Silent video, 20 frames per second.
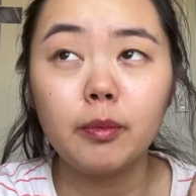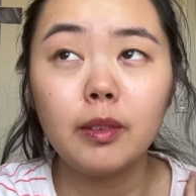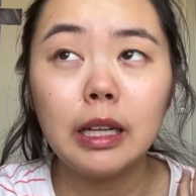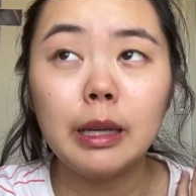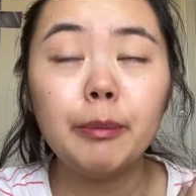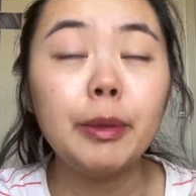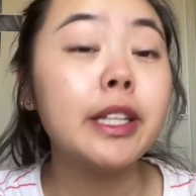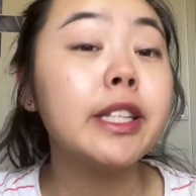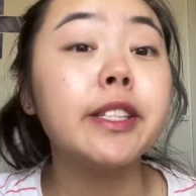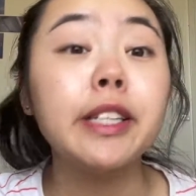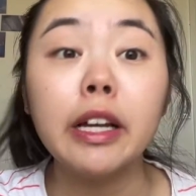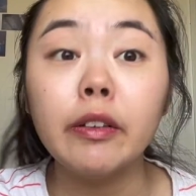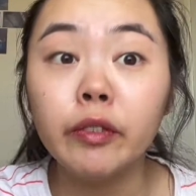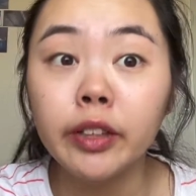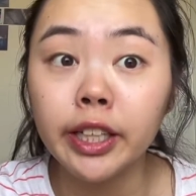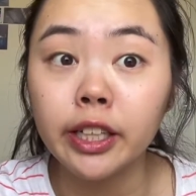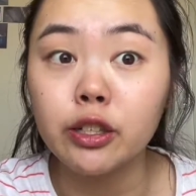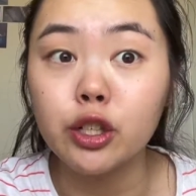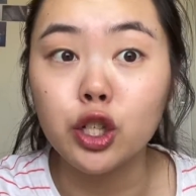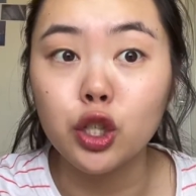But it's
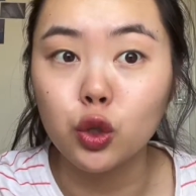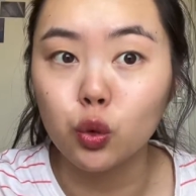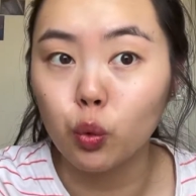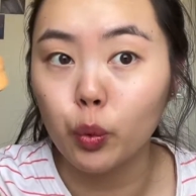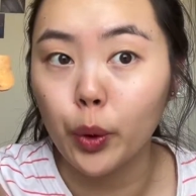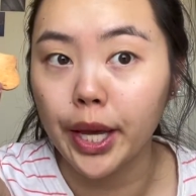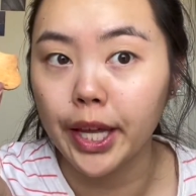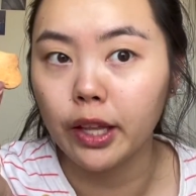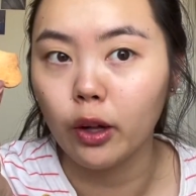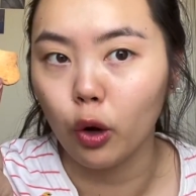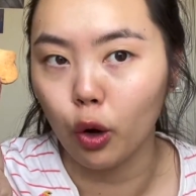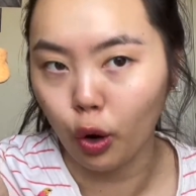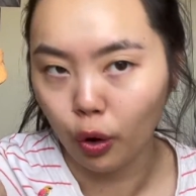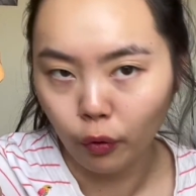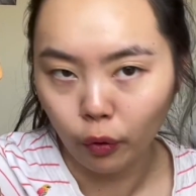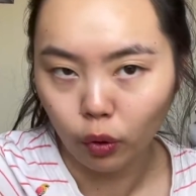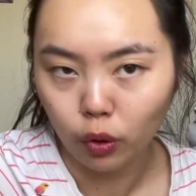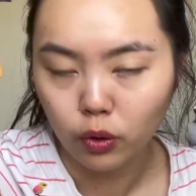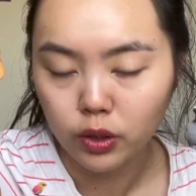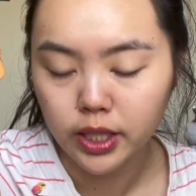definitely a sweet
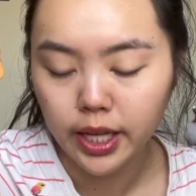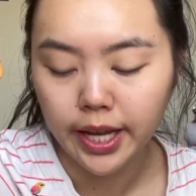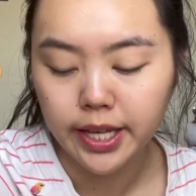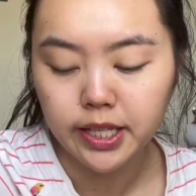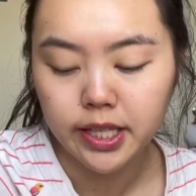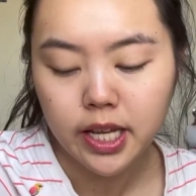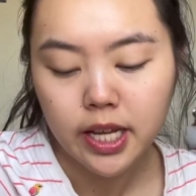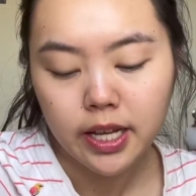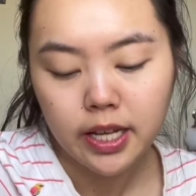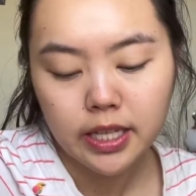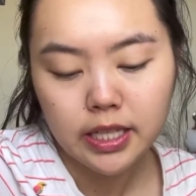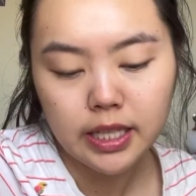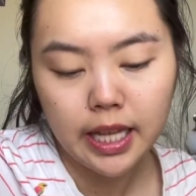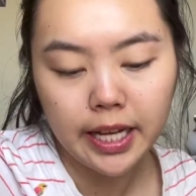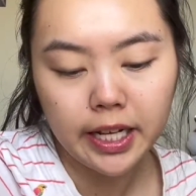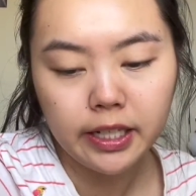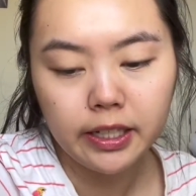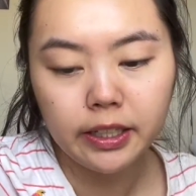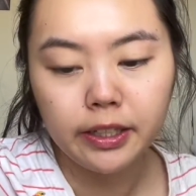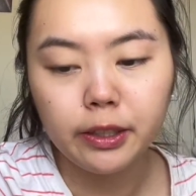overall taste. It's
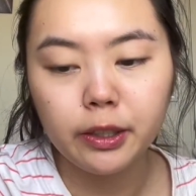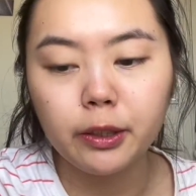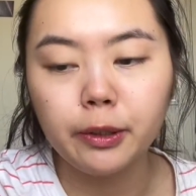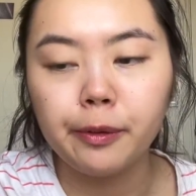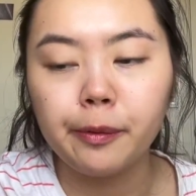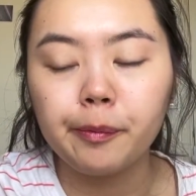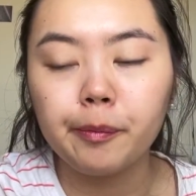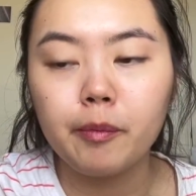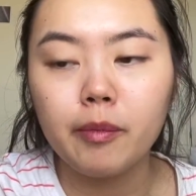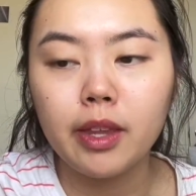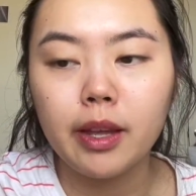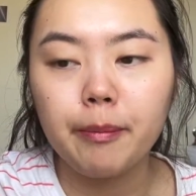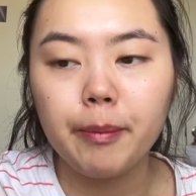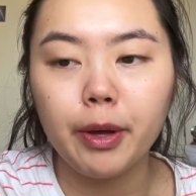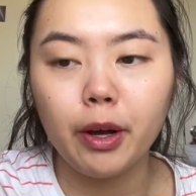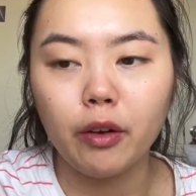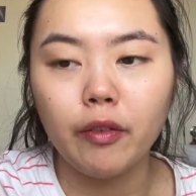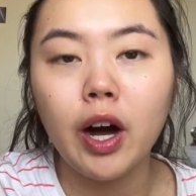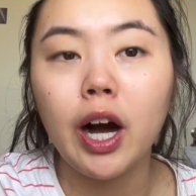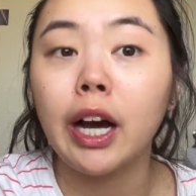like a little bit
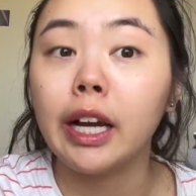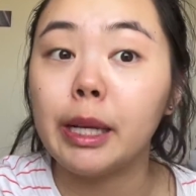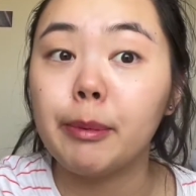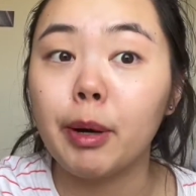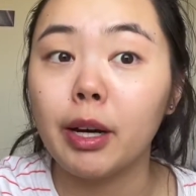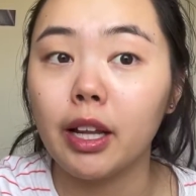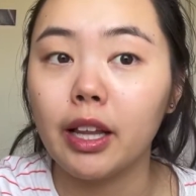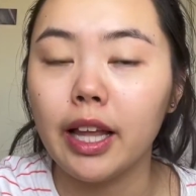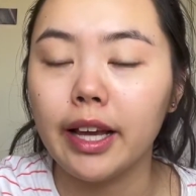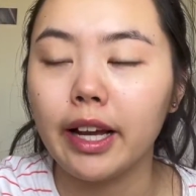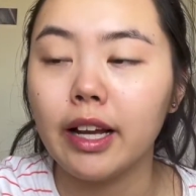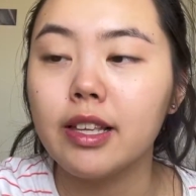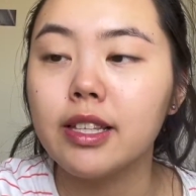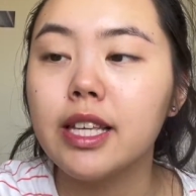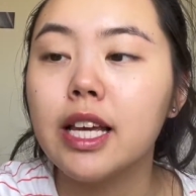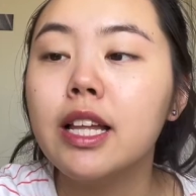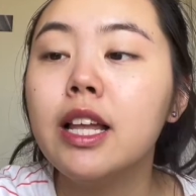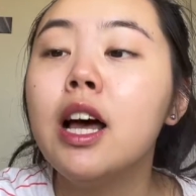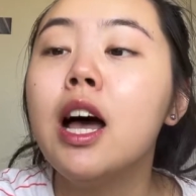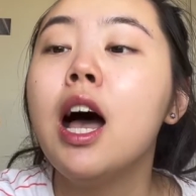of honey butter, like I
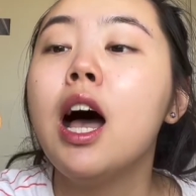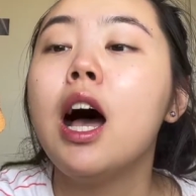said.